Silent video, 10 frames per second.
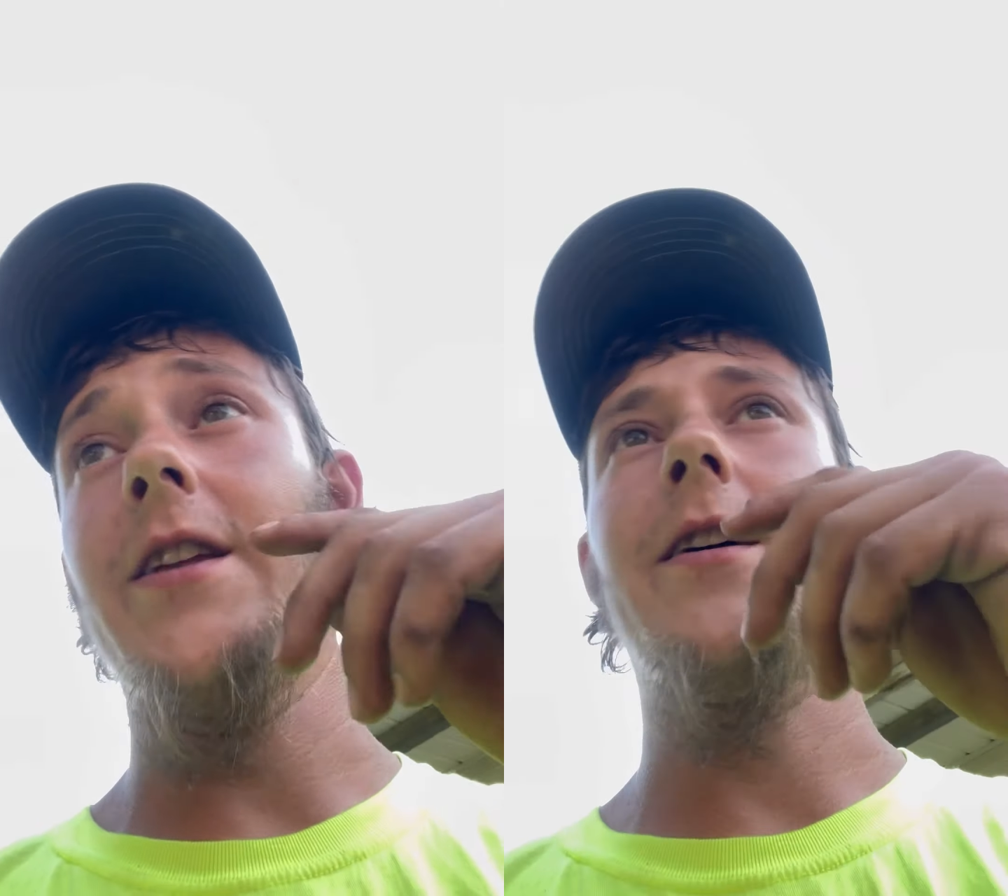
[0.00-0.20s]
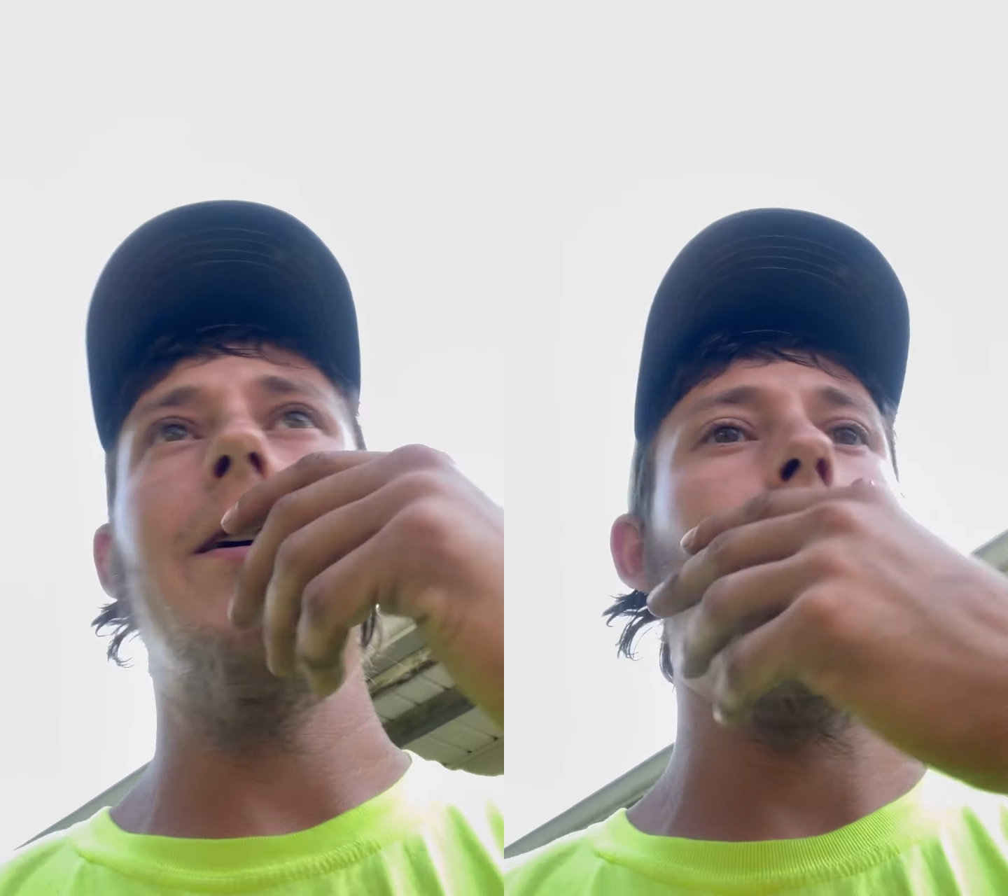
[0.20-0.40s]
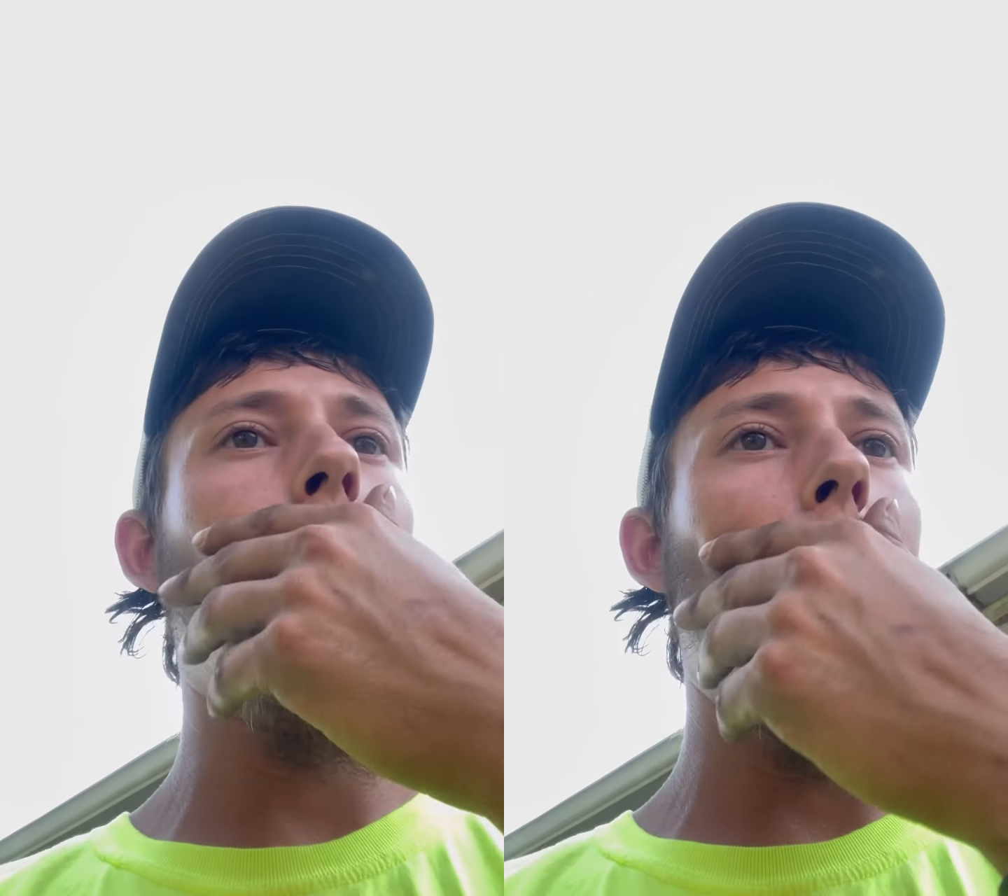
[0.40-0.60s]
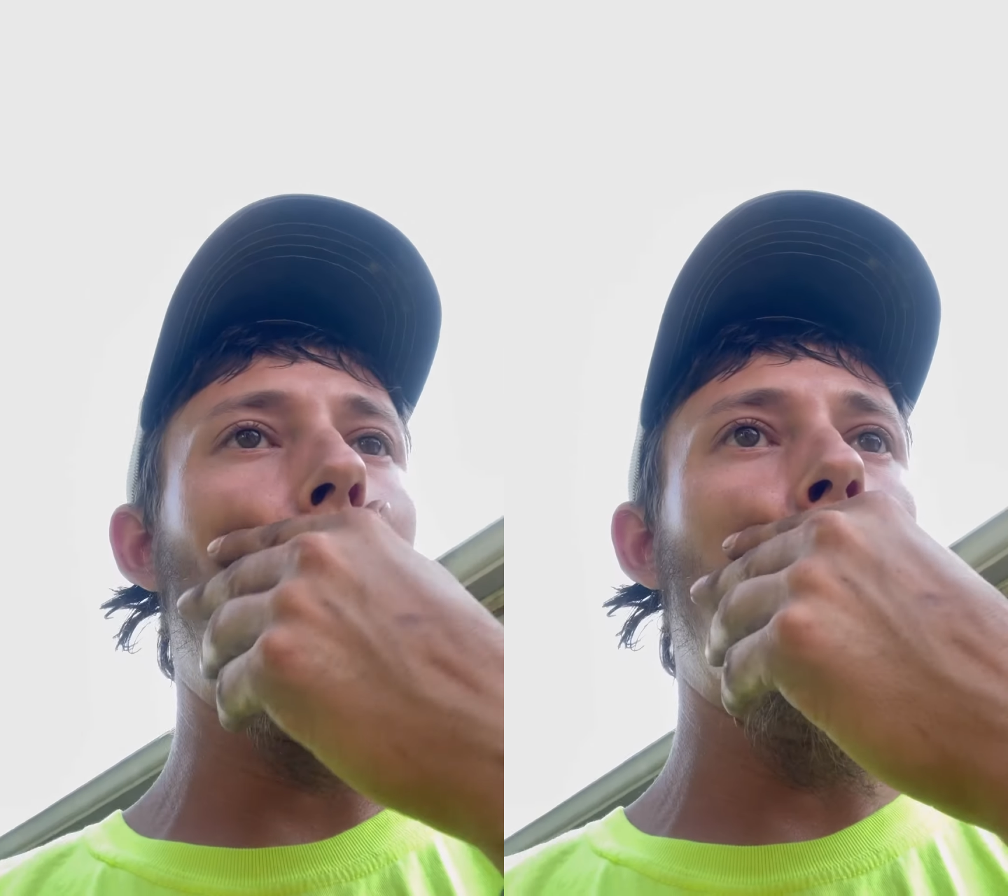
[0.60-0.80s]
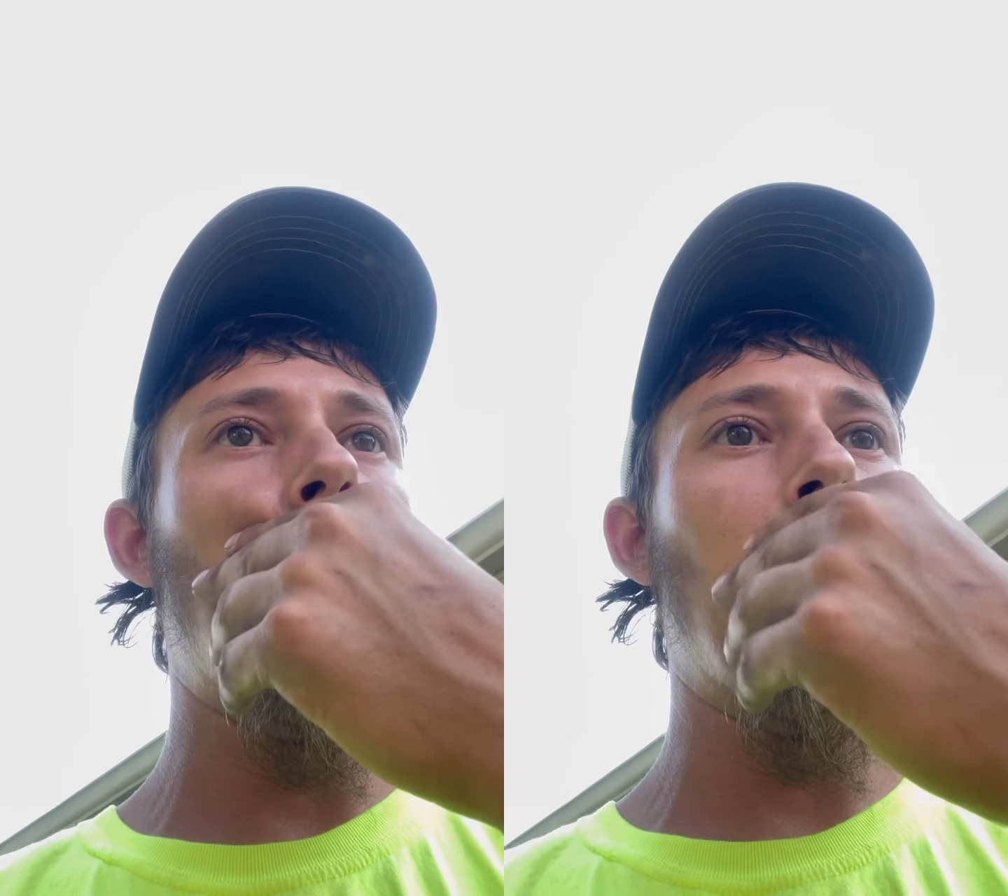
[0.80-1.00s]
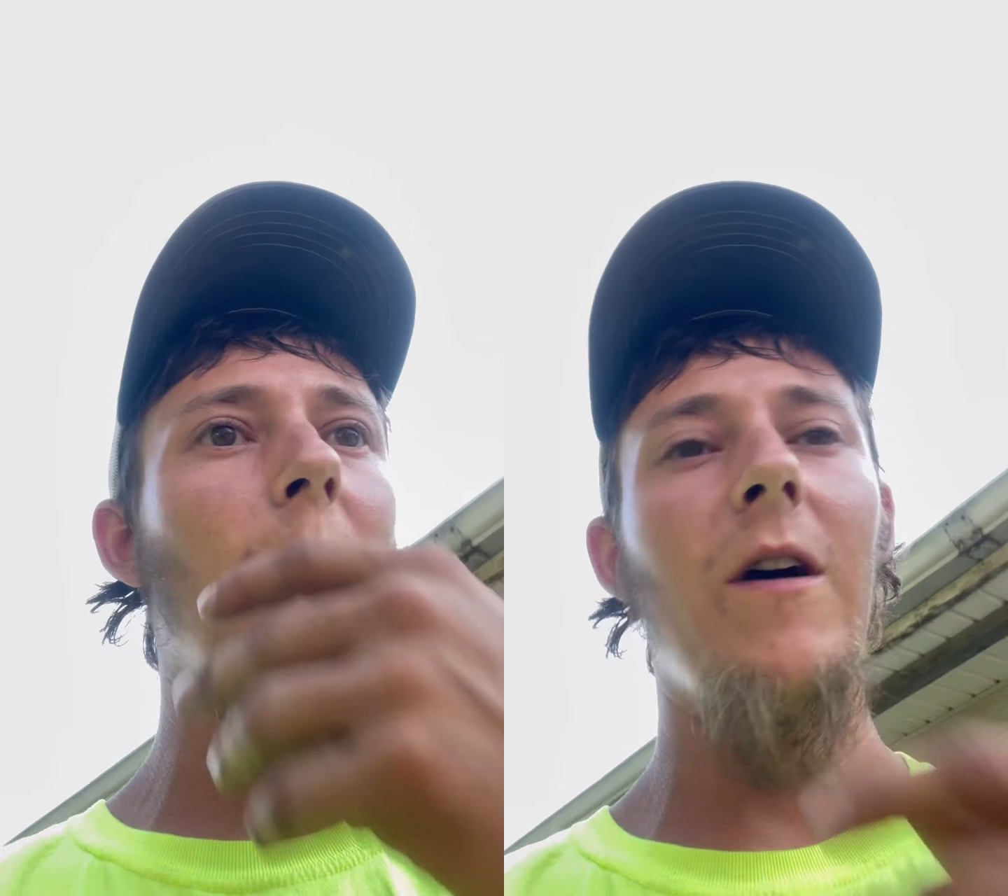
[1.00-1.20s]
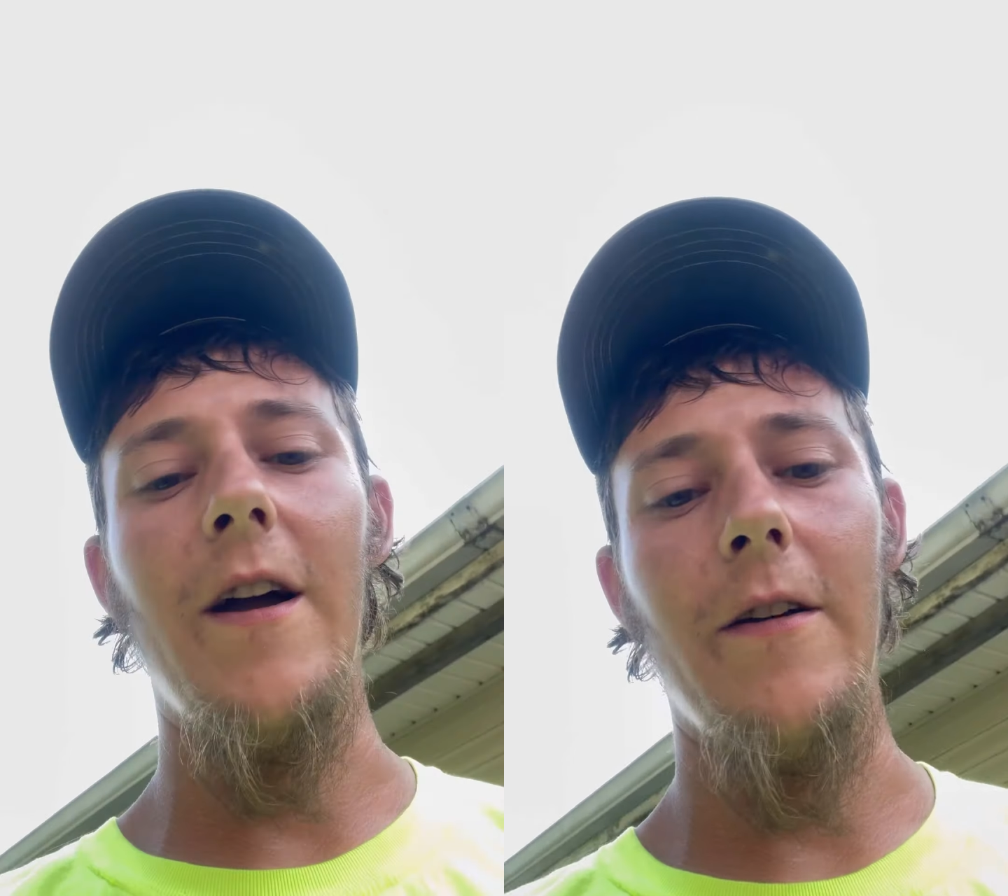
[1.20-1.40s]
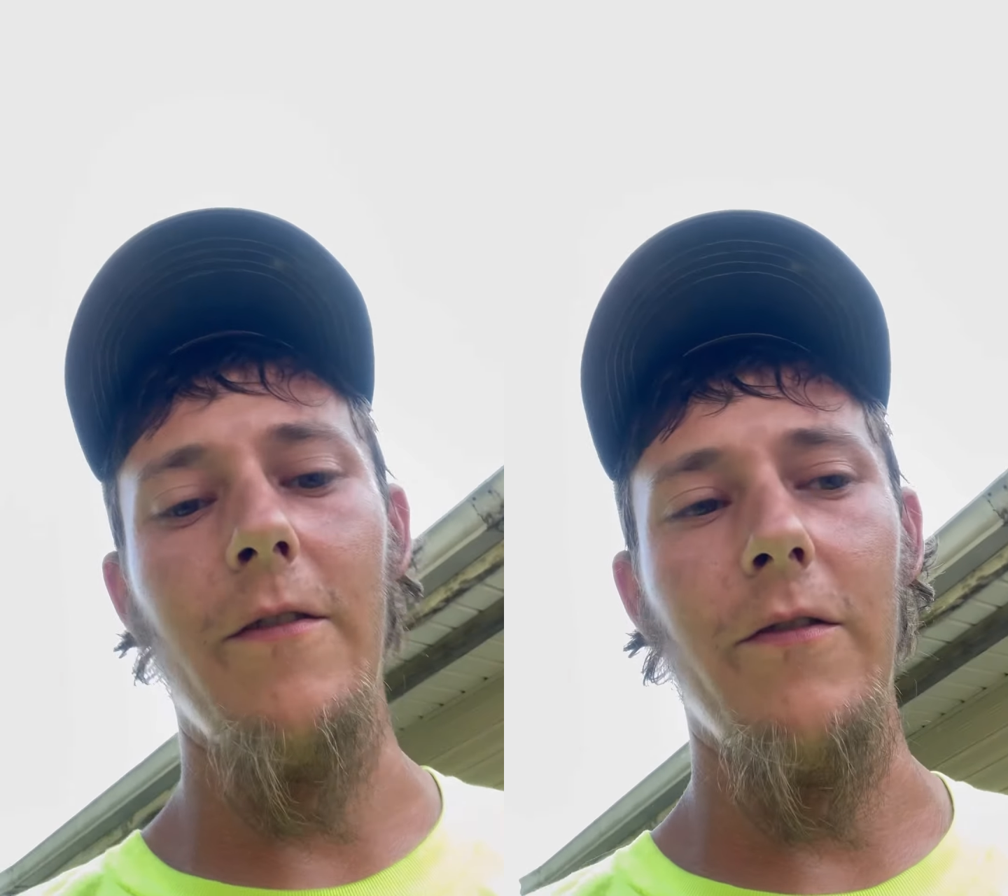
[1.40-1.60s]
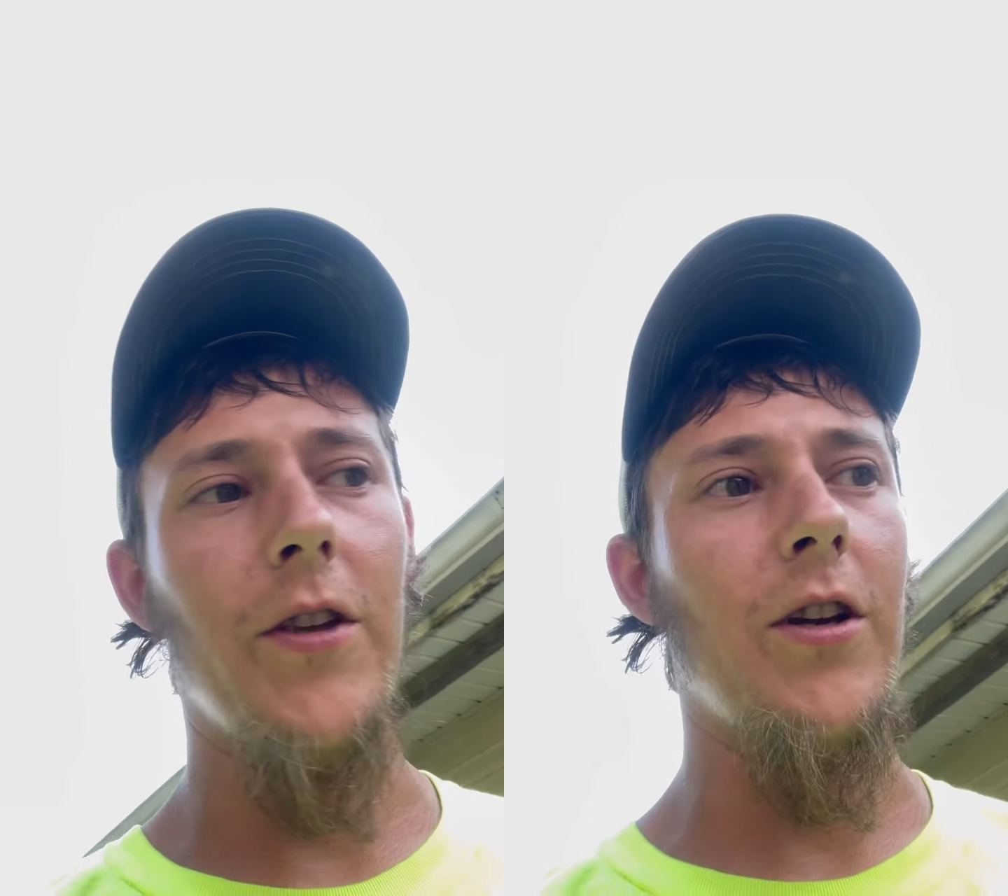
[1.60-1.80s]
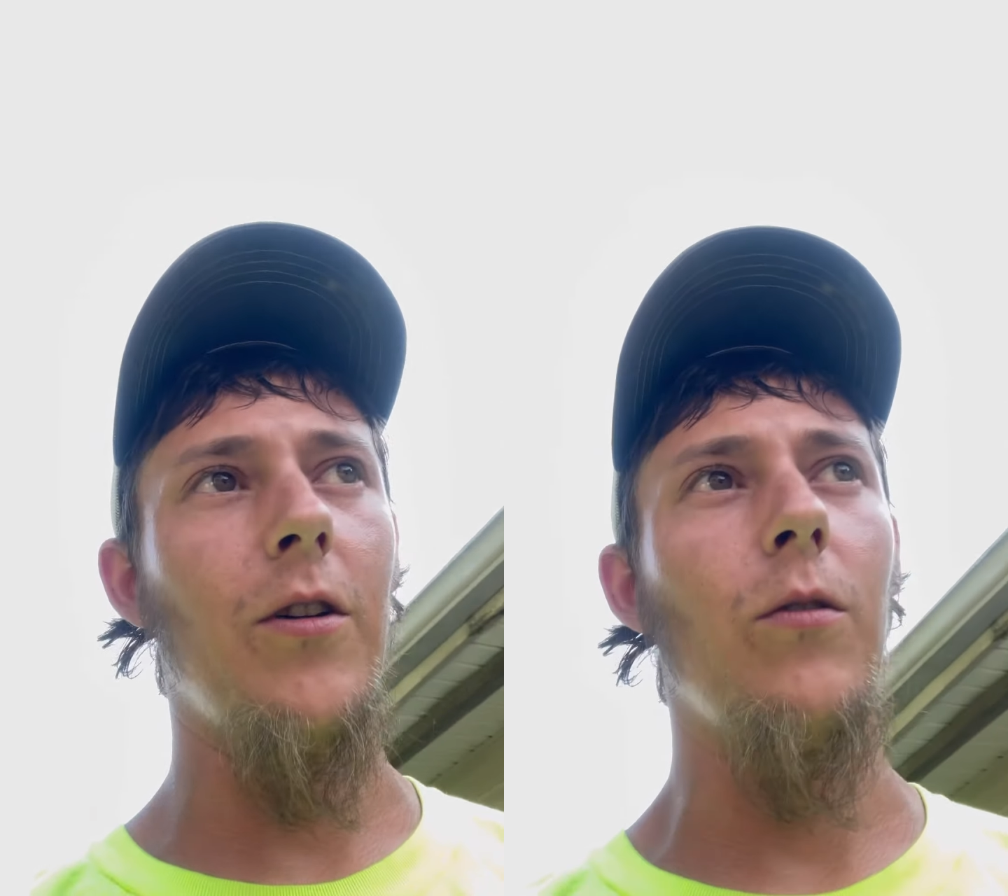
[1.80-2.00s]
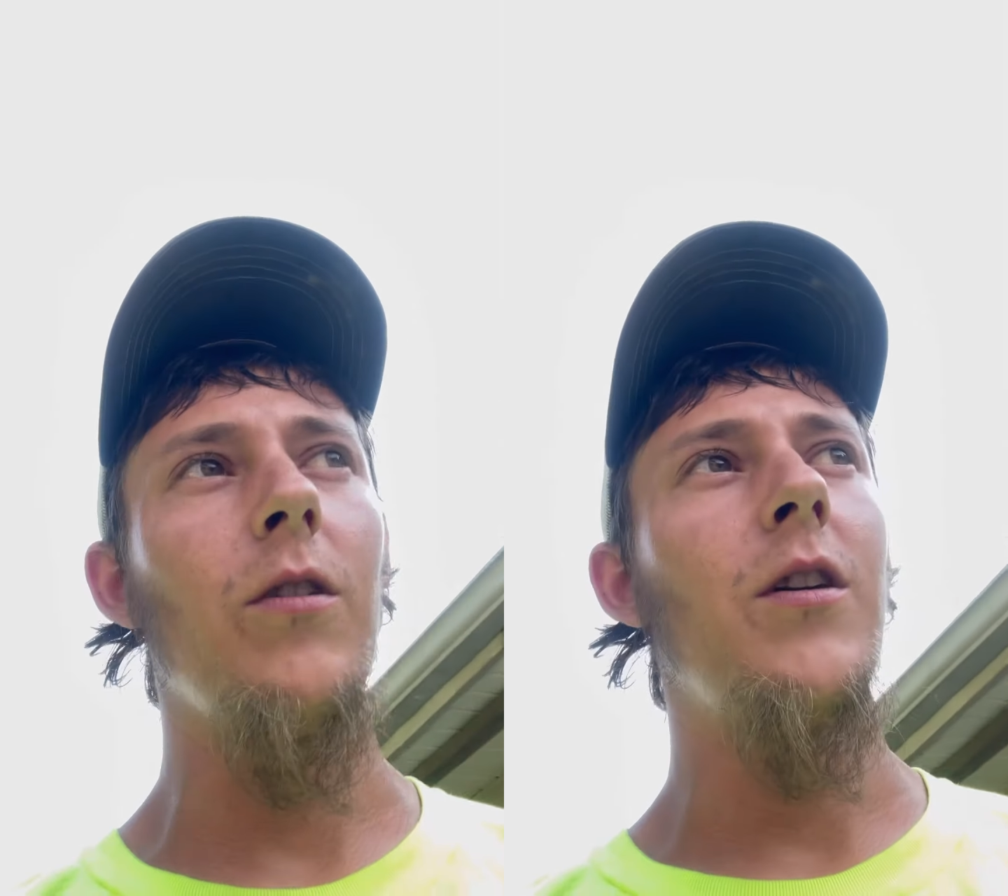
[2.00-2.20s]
They all have, you know,